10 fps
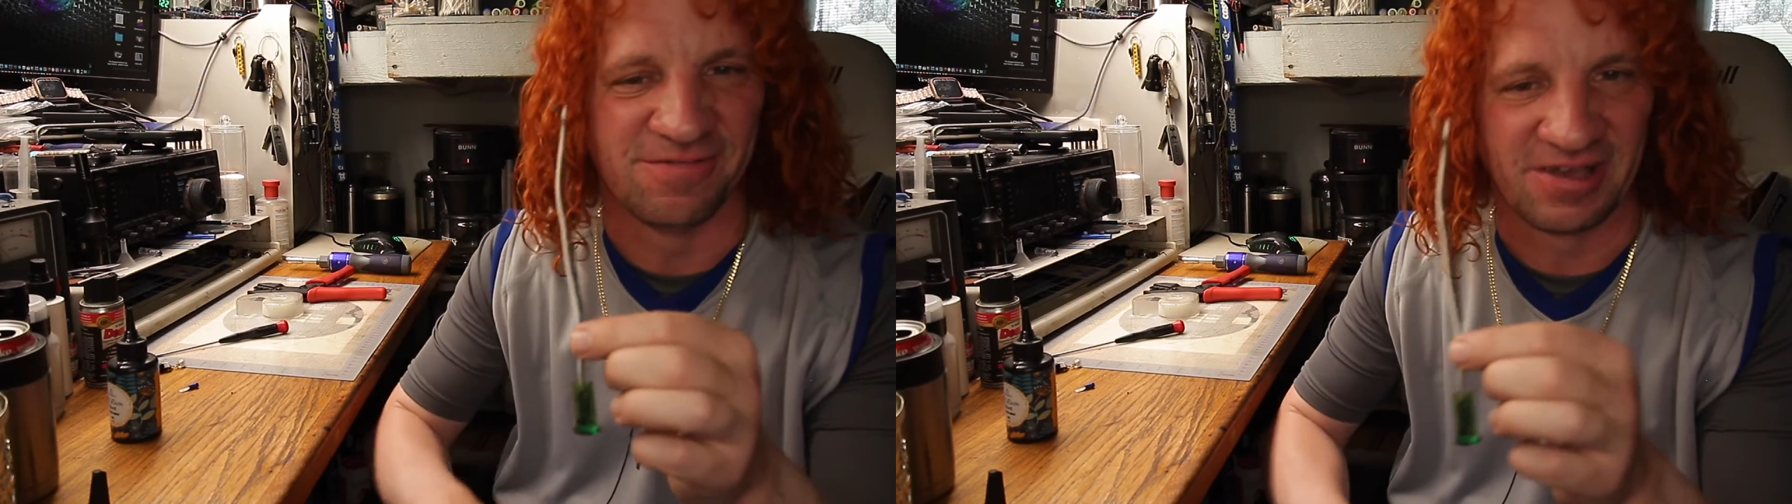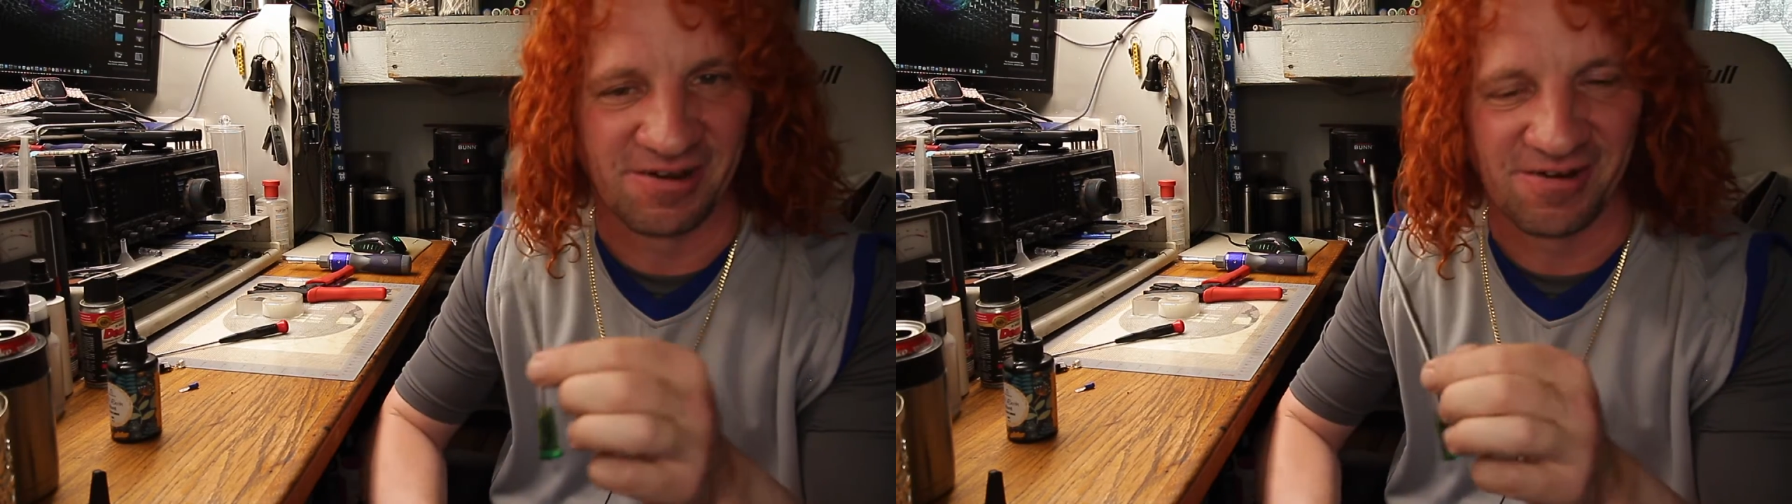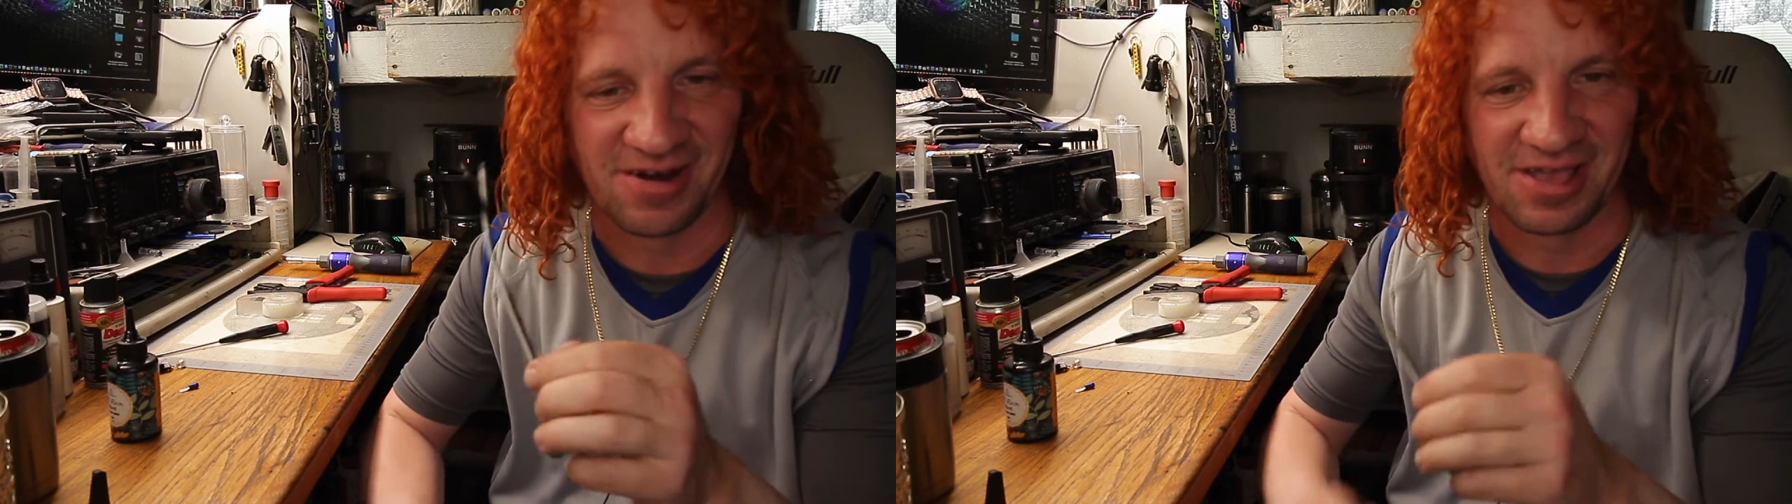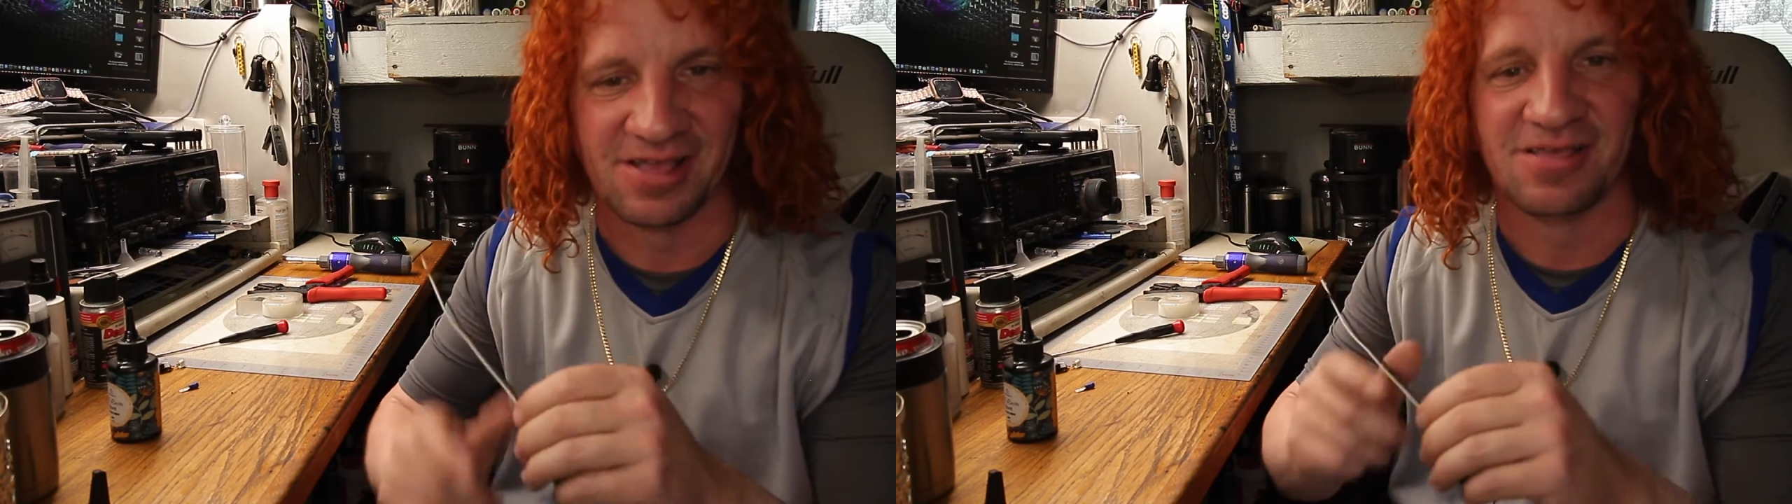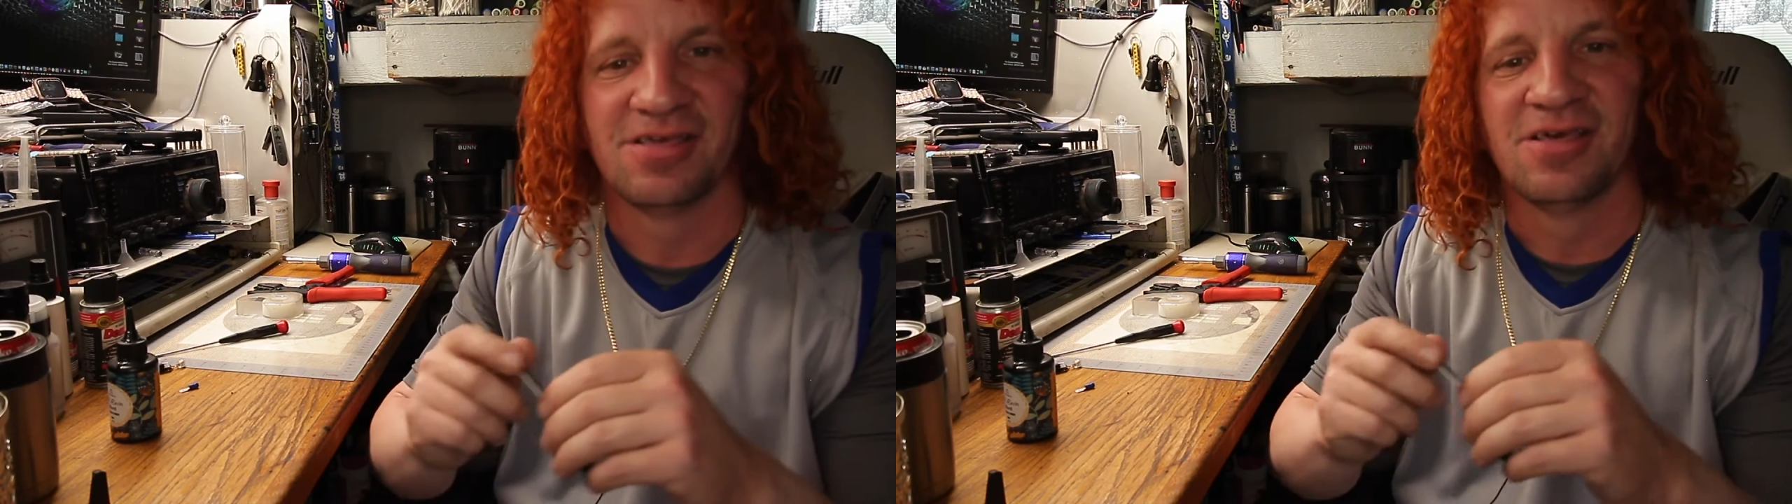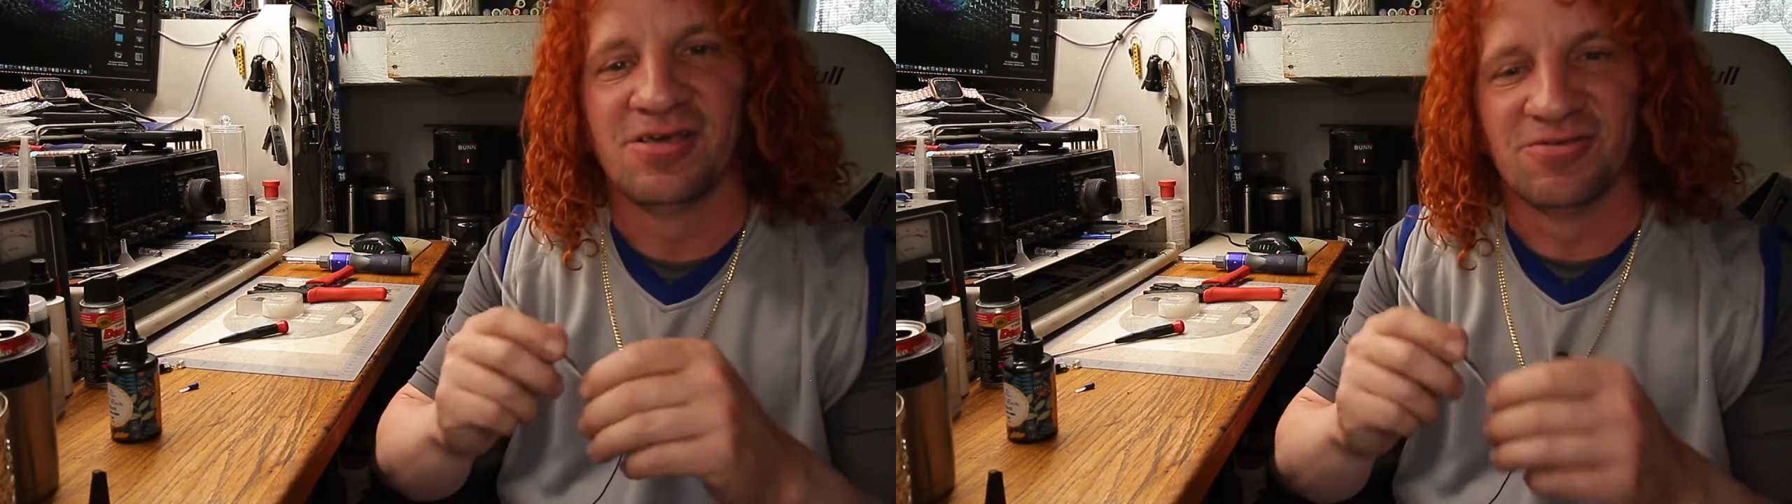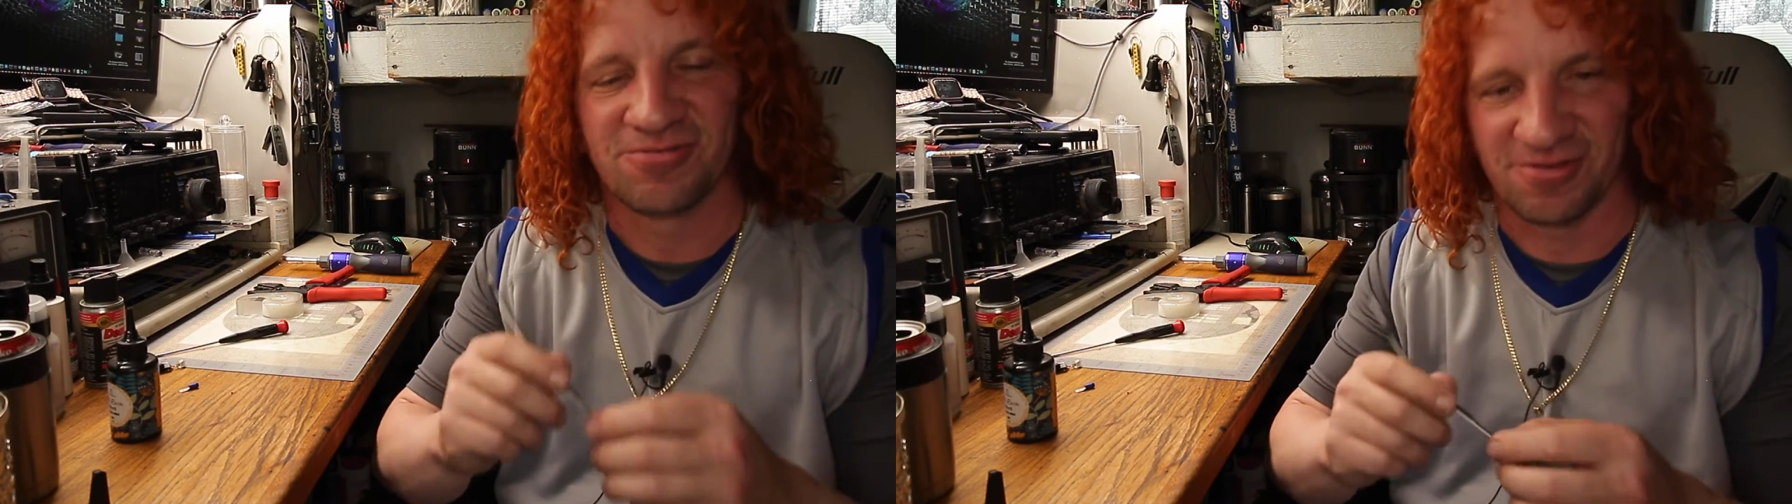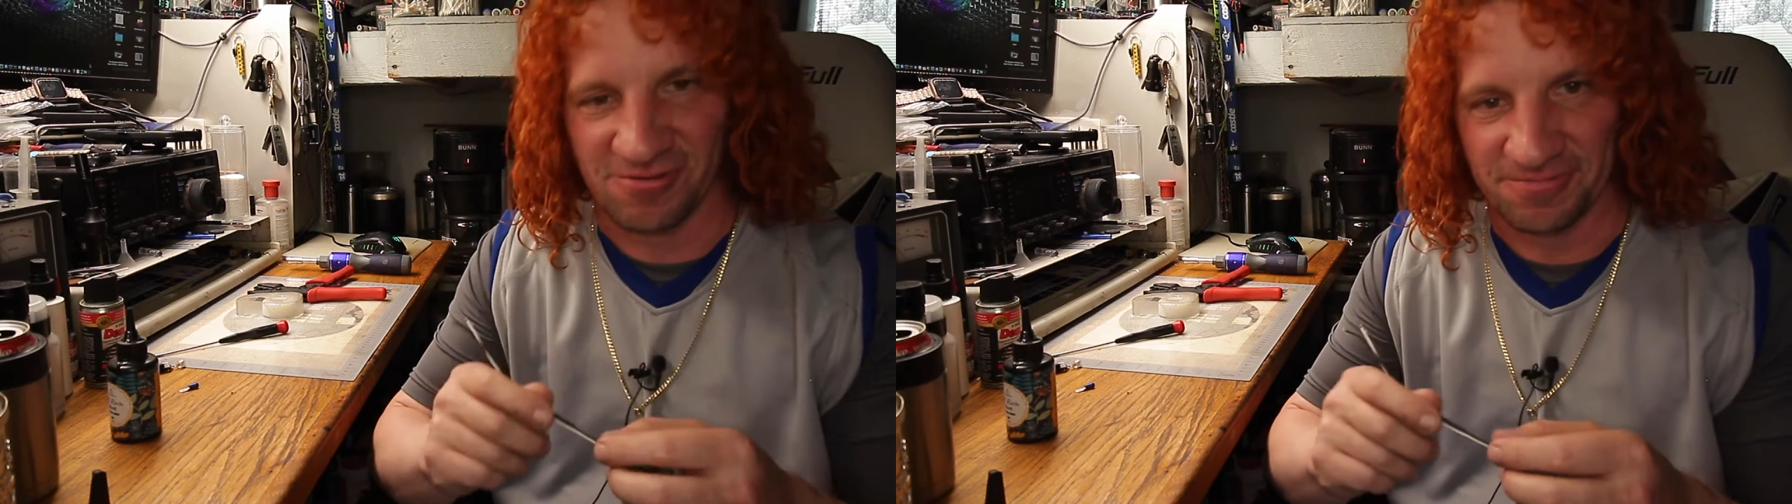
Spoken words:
flicker in it. So